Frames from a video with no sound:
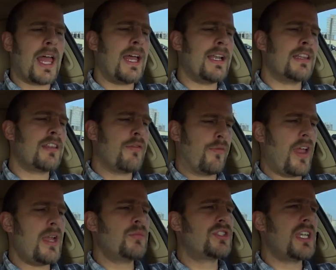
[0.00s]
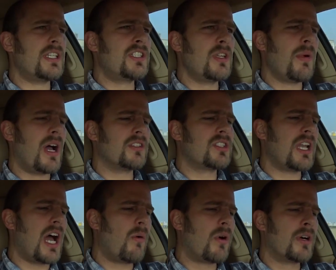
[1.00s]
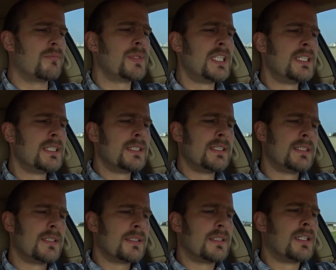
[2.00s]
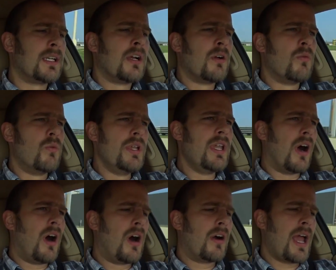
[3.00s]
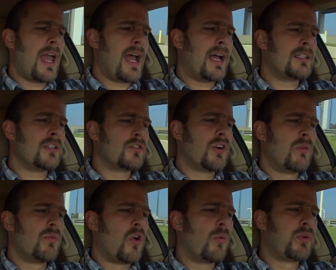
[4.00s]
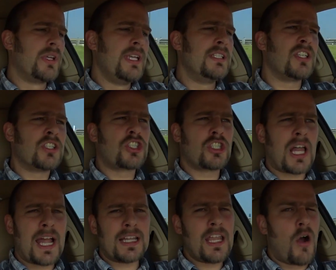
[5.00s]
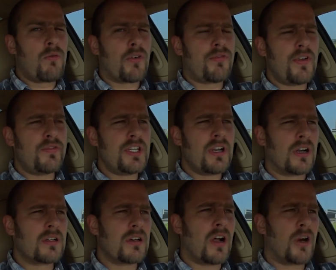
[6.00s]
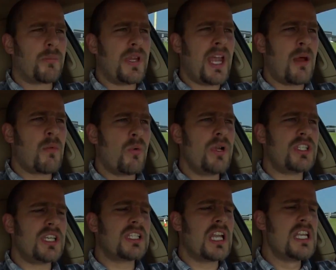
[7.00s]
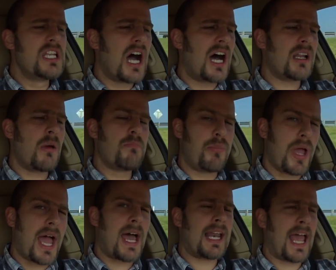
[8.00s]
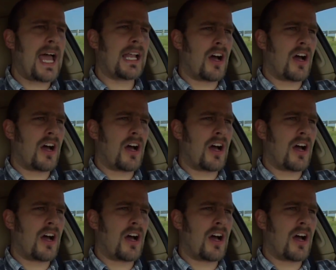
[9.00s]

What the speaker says: And at the famed 60 miles an hour, we are at, drumroll please, slightly over 1,500 RPM, which is not bad at